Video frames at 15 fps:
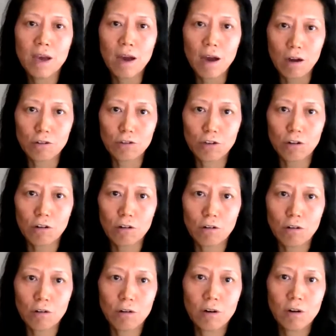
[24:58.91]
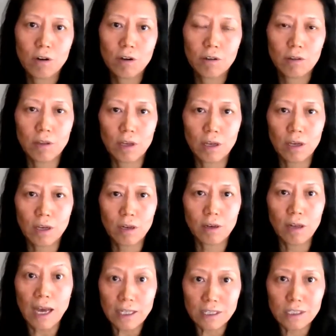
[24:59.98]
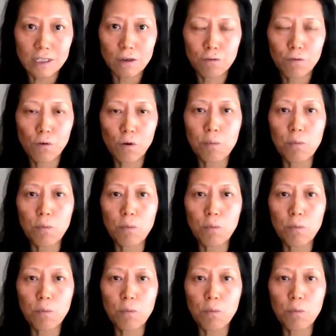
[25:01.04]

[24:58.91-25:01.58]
under the light for